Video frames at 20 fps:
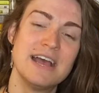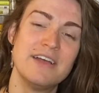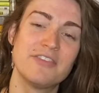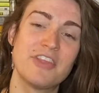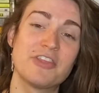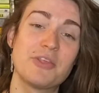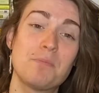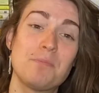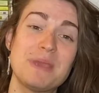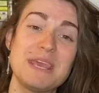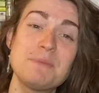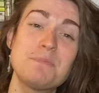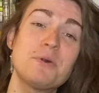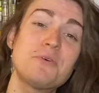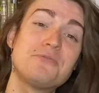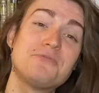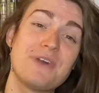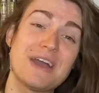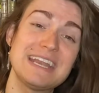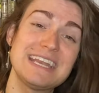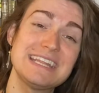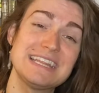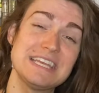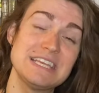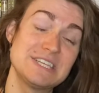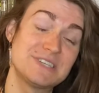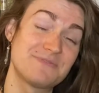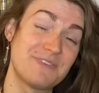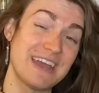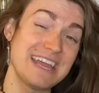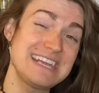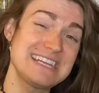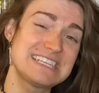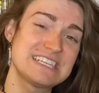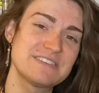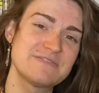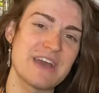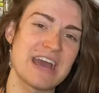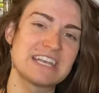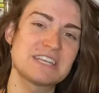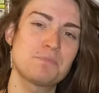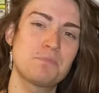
that the people fighting these fights have had